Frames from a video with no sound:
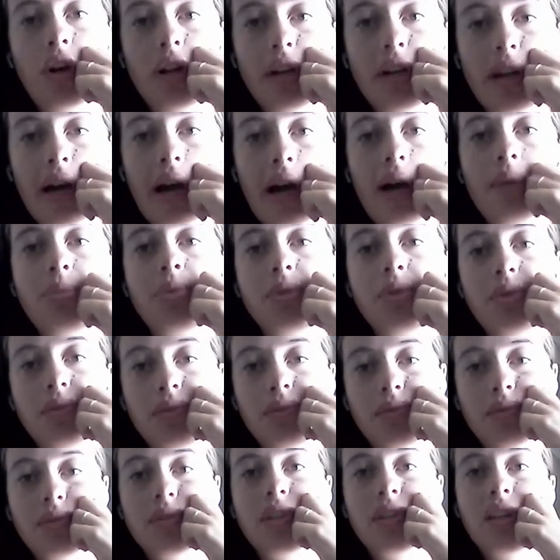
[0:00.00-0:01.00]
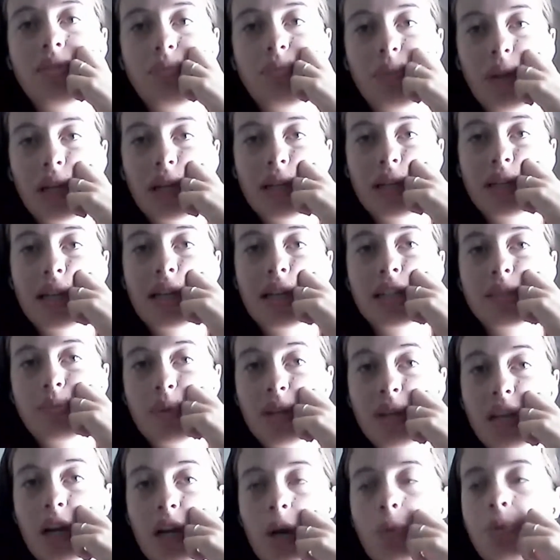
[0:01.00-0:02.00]
her nap they've been that's
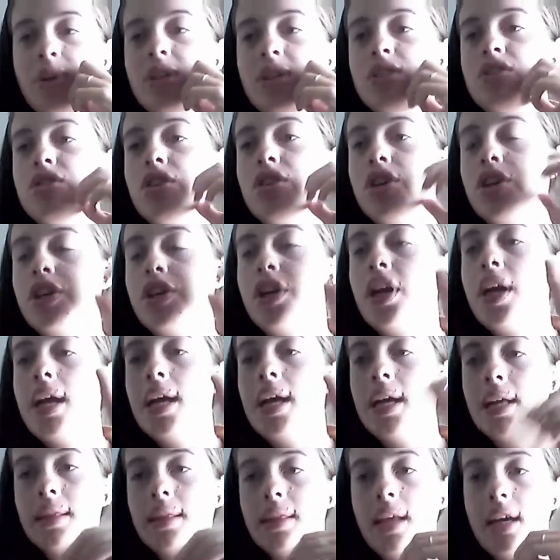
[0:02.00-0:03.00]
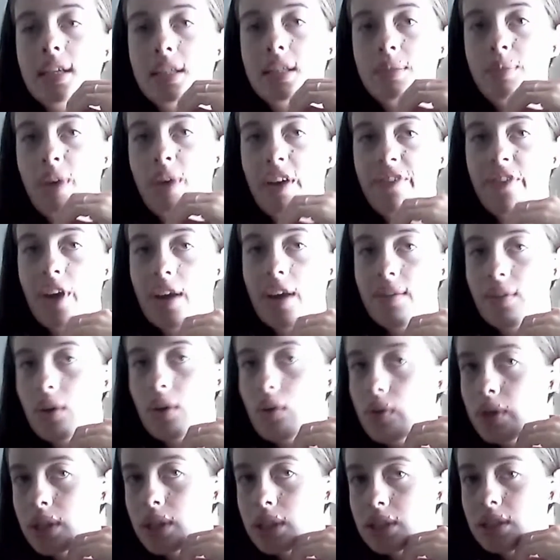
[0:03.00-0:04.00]
been helping. So that's my favorite
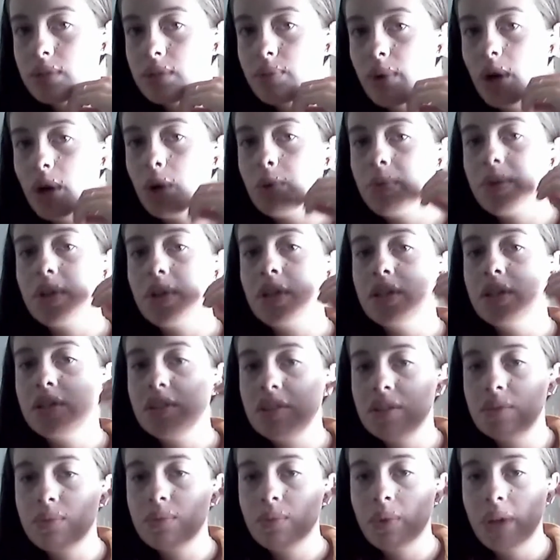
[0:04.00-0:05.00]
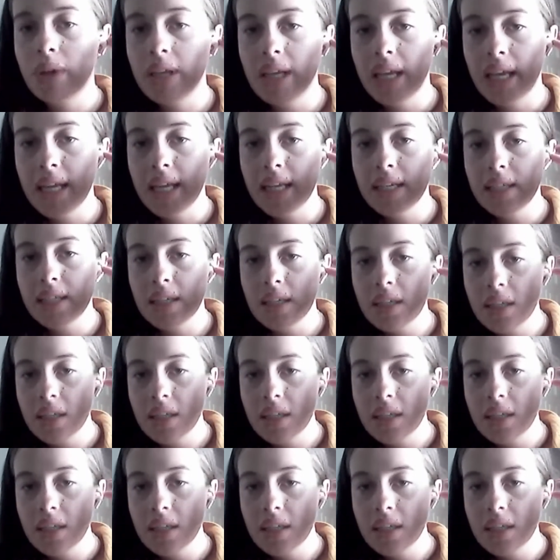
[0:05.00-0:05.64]
oil as well because we need.